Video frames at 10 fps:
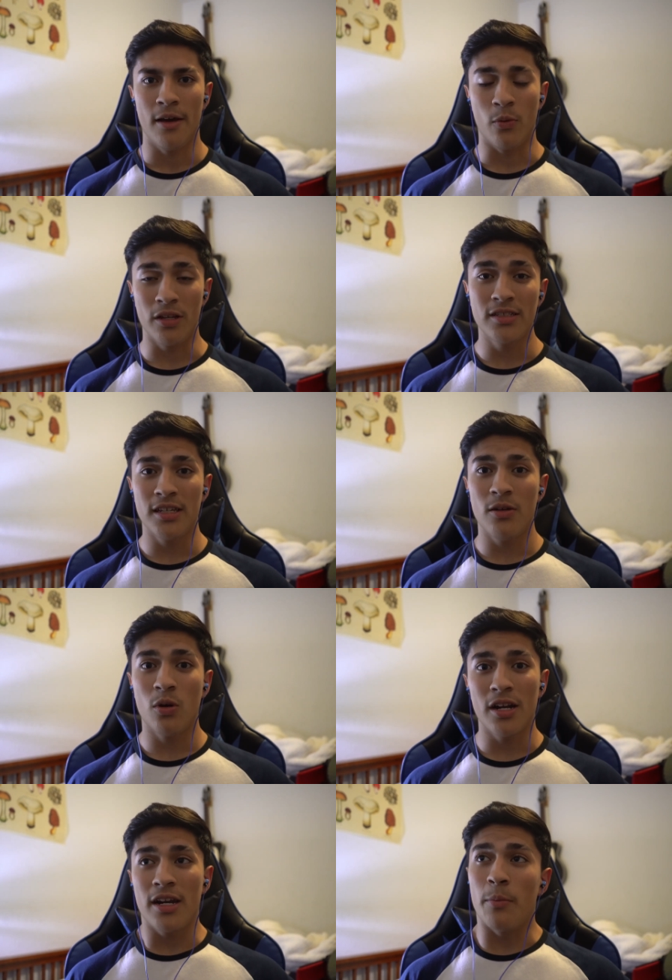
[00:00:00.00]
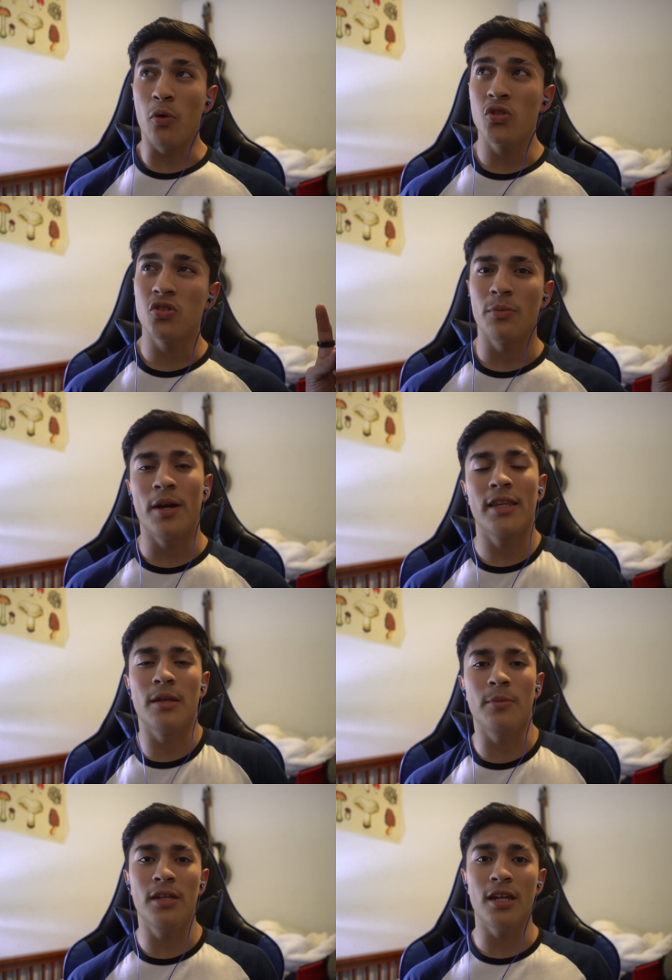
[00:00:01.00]
When they say they want an emotional man, they
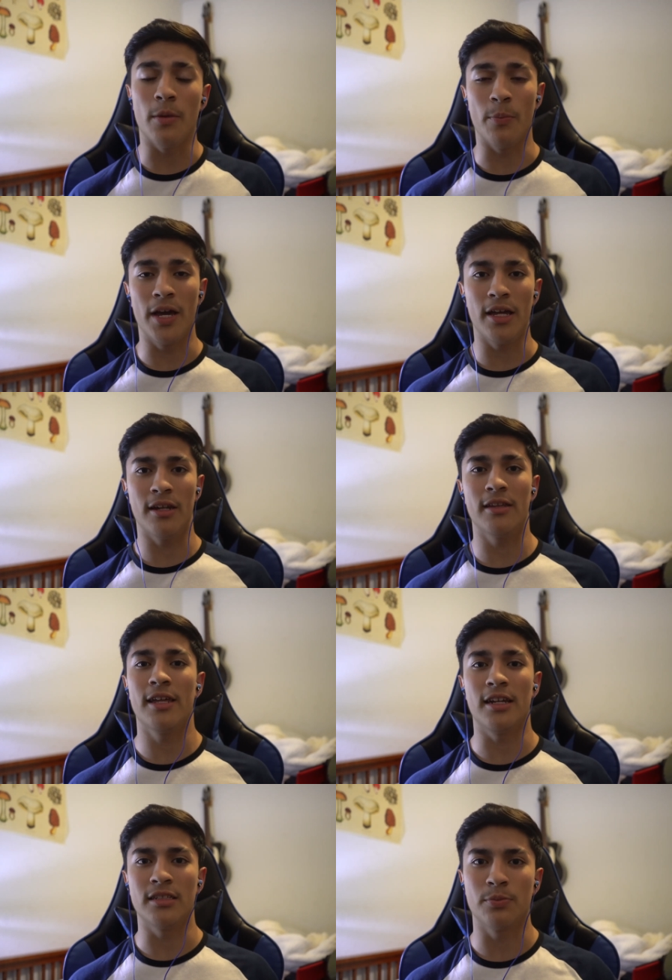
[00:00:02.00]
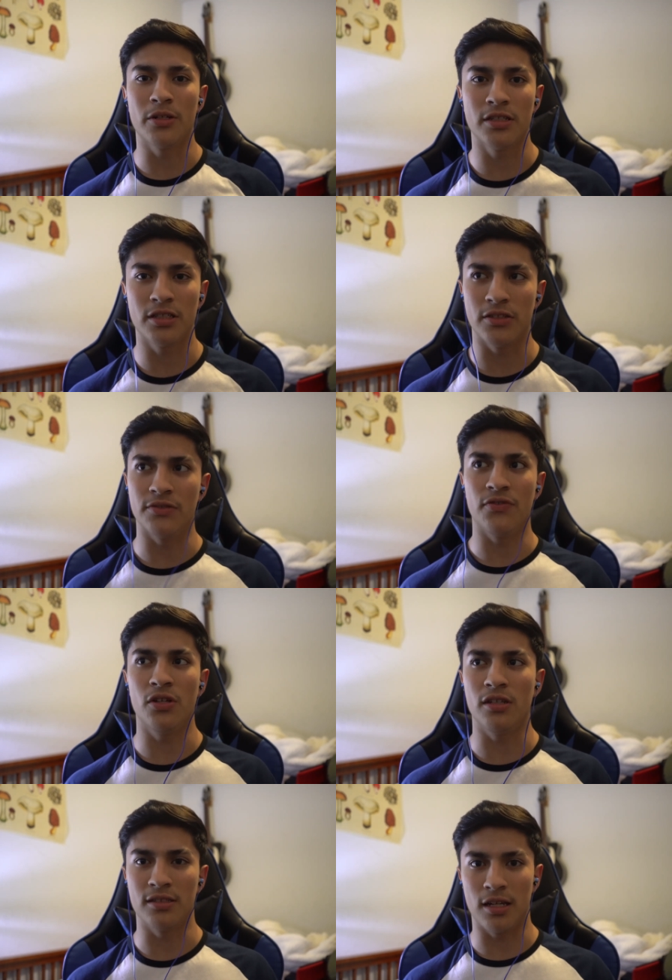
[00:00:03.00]
mean a man that expresses his
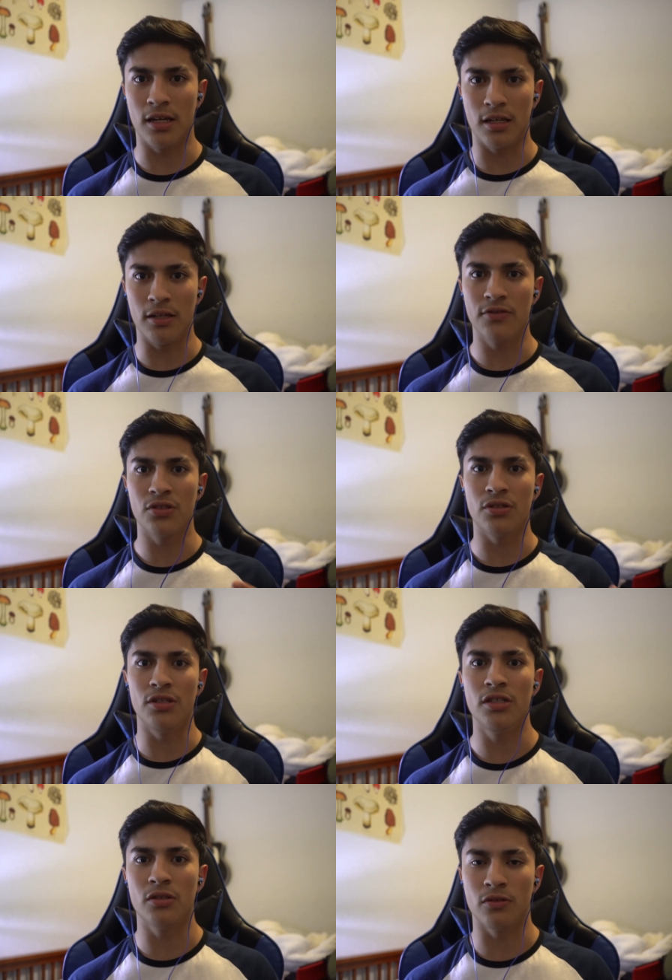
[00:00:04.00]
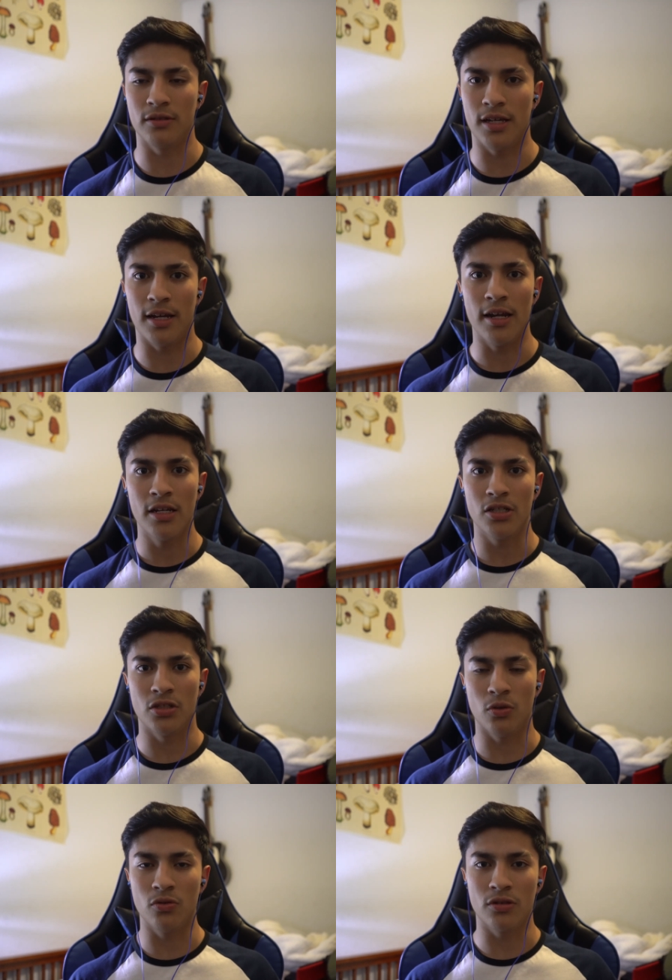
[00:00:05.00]
feelings, that gives her details, that
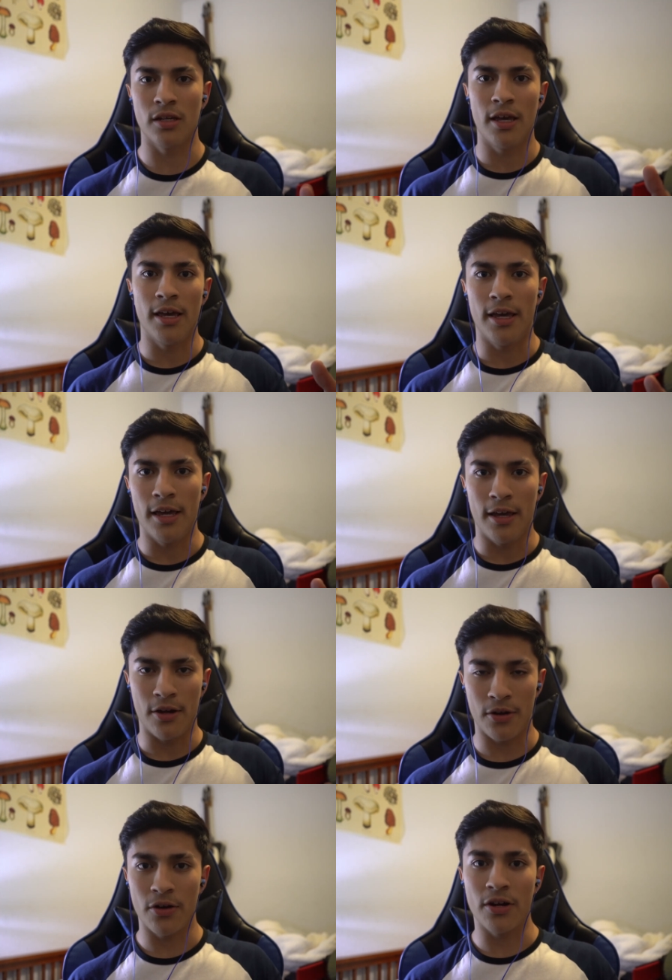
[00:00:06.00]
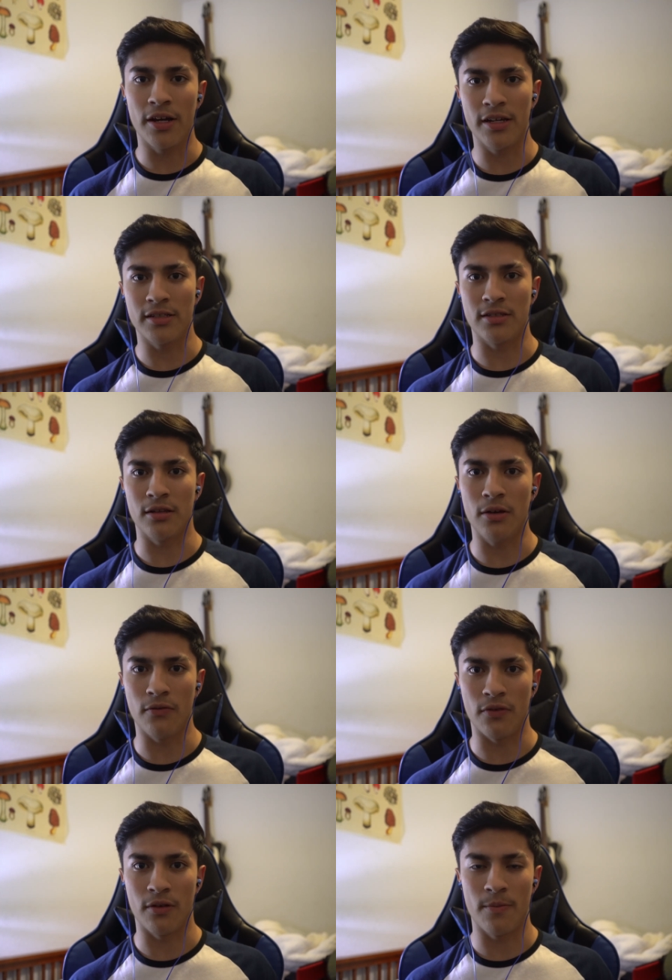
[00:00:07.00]
shows her his
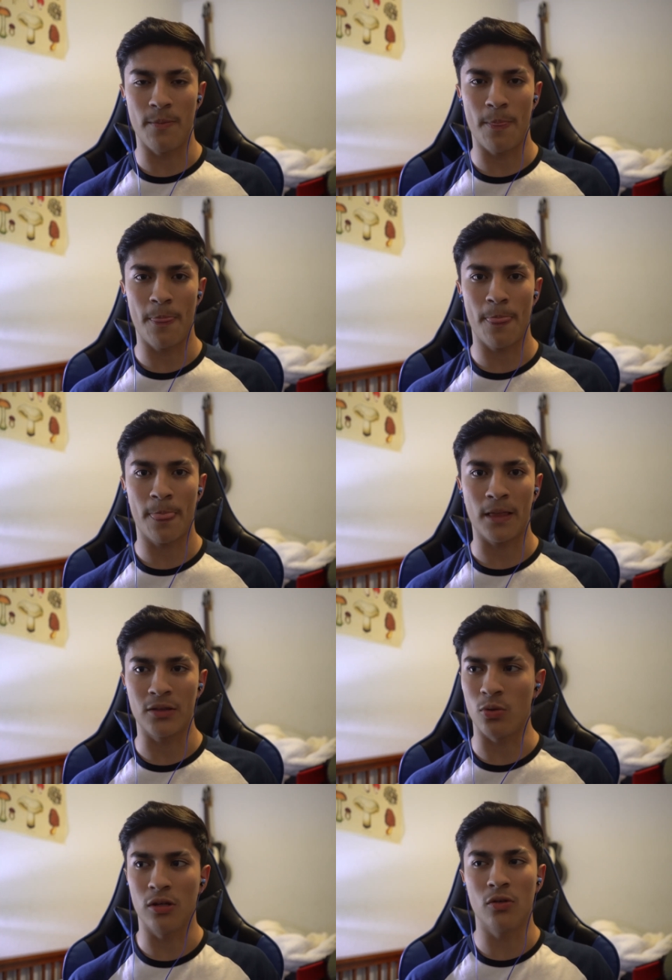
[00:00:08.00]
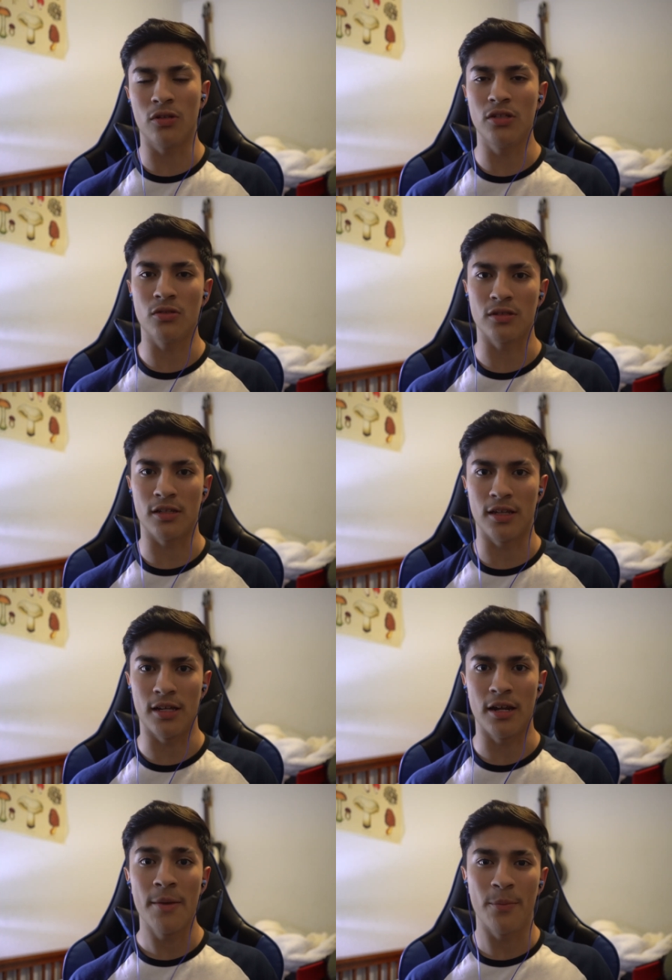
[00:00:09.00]
love through little details like
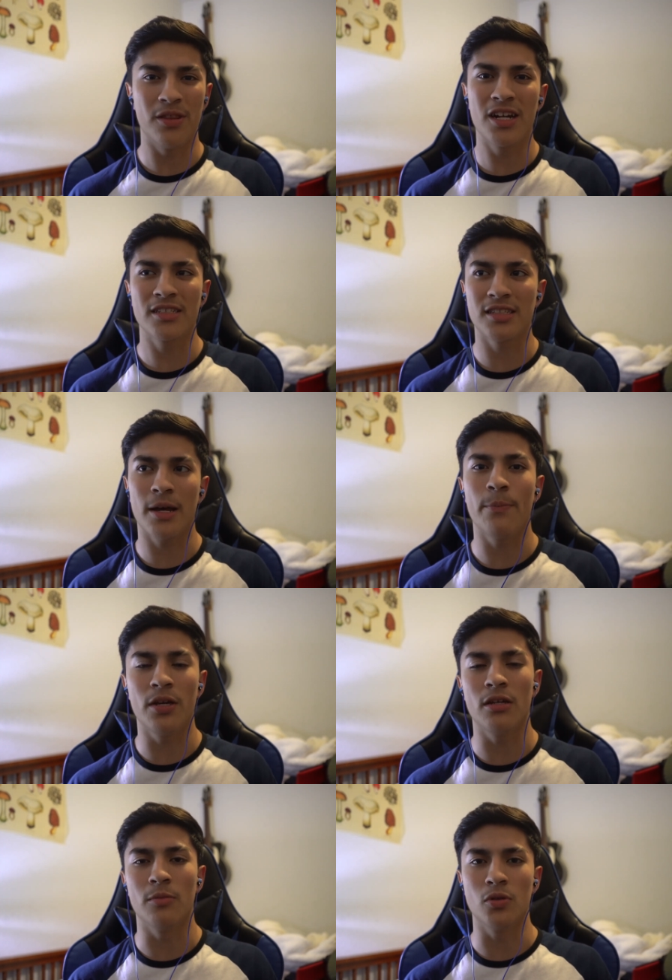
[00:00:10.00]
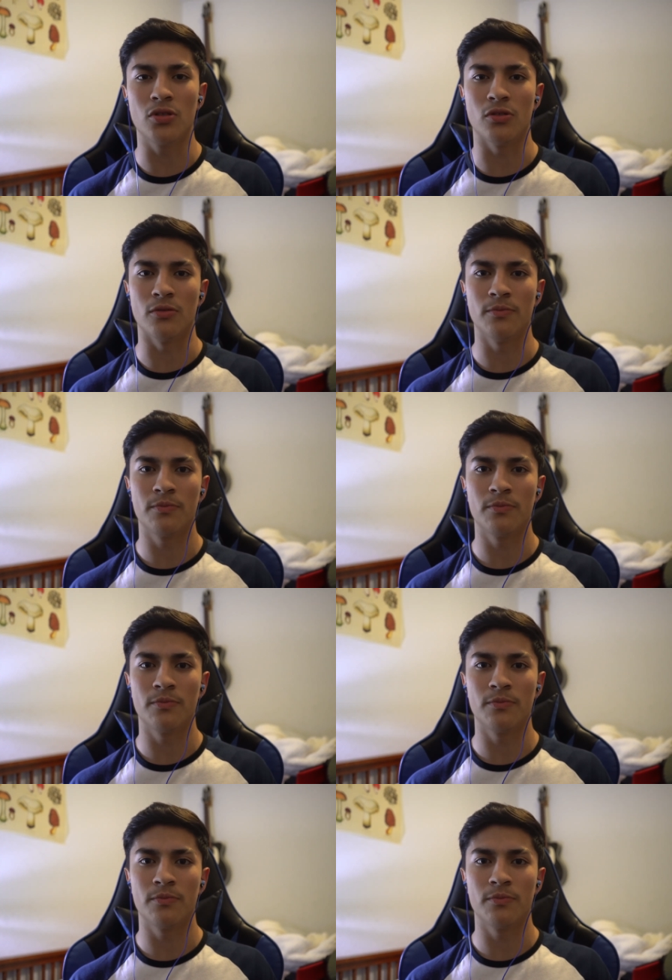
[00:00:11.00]
that. But that is not being emotional.